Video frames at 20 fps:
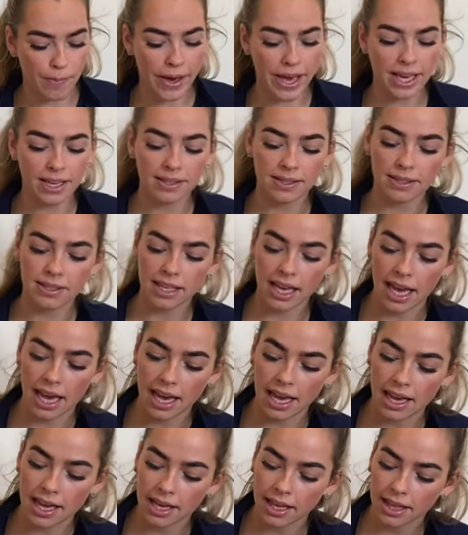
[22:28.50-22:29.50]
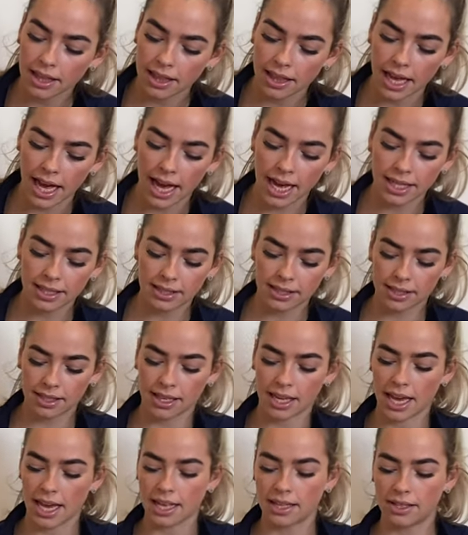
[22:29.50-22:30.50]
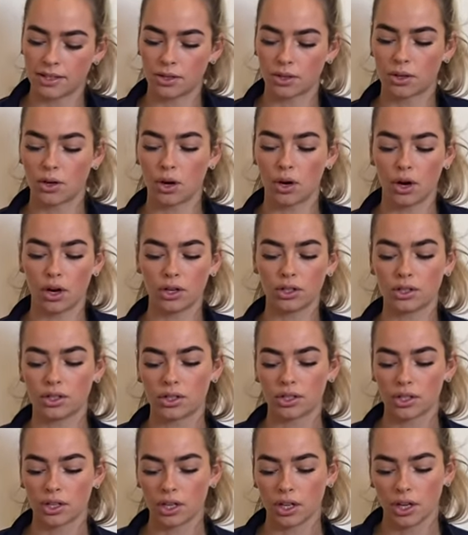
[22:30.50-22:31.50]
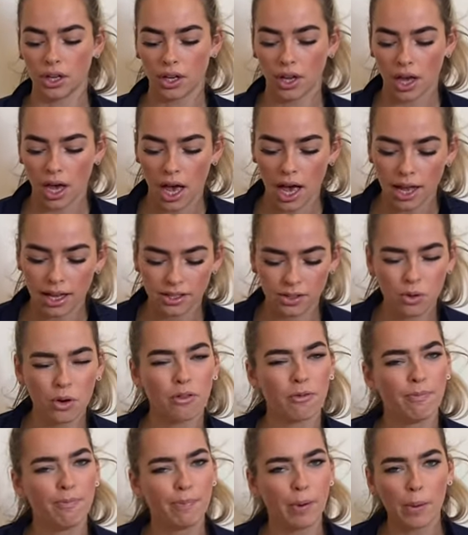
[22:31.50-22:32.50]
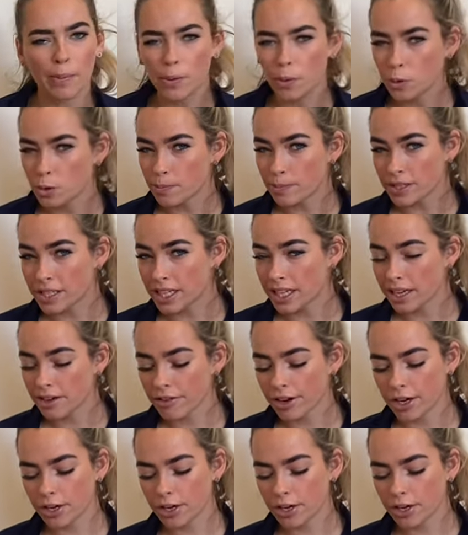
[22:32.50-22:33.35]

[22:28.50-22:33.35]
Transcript: may see it's got a sort of bobbled material.